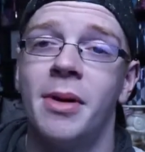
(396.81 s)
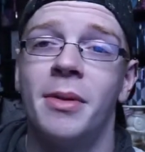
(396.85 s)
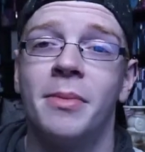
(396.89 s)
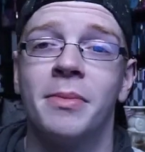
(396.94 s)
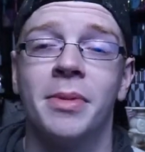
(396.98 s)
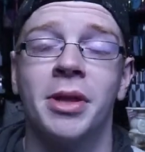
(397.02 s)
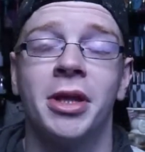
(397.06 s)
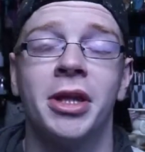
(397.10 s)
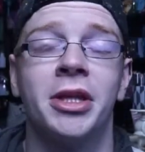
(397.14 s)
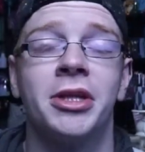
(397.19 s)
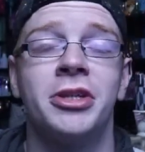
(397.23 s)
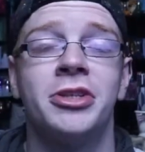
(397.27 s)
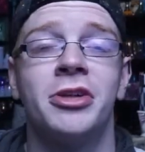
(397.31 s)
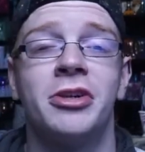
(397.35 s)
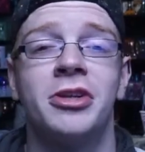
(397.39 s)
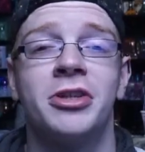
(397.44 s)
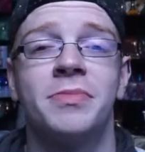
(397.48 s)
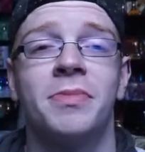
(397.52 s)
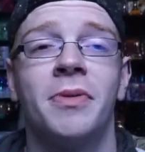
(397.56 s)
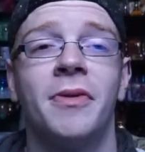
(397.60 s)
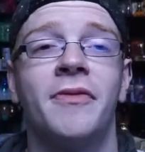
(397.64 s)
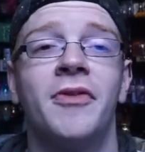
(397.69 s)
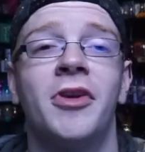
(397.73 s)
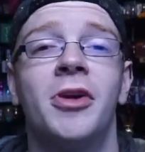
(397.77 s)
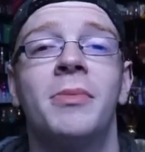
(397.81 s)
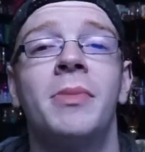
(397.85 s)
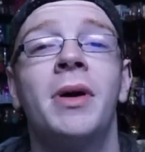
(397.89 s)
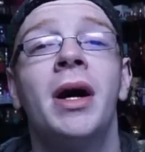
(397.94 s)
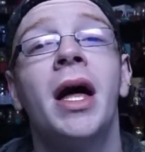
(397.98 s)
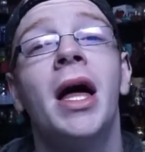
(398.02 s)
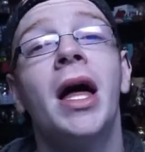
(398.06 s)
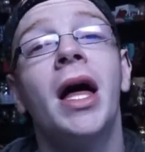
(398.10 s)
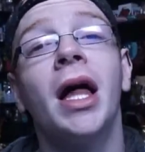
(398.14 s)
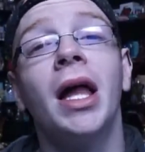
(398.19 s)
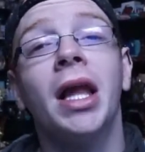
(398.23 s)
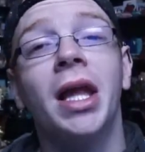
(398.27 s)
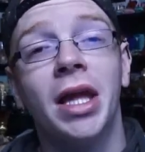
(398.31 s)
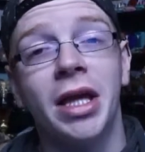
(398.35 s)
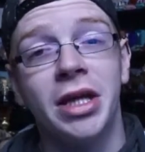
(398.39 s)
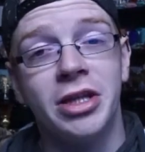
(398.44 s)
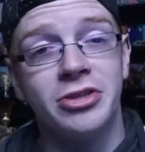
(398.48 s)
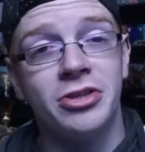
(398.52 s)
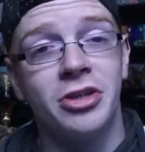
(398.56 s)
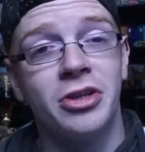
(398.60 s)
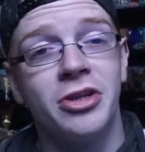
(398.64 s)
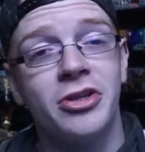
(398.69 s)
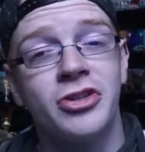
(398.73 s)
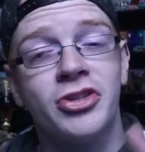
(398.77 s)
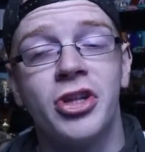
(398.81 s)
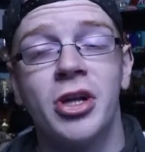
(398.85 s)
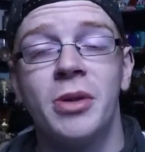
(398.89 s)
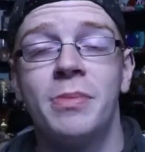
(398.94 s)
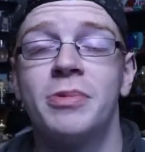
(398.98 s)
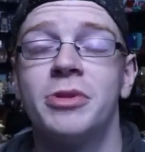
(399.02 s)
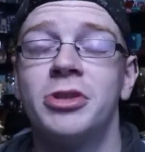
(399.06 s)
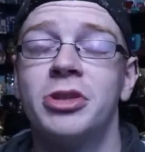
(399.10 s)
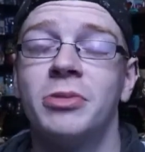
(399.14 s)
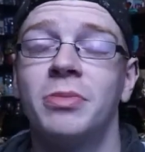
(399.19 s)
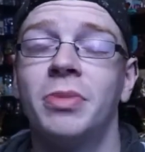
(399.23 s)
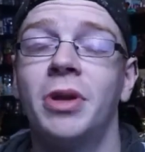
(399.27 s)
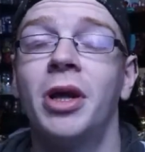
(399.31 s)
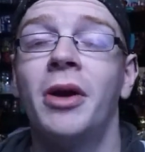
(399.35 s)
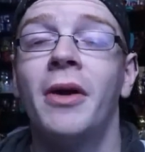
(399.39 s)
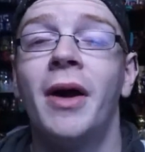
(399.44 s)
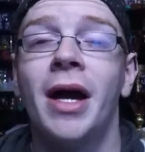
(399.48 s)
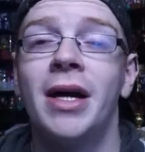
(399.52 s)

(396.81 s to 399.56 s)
Among the Stars perfume. Links are in the description below.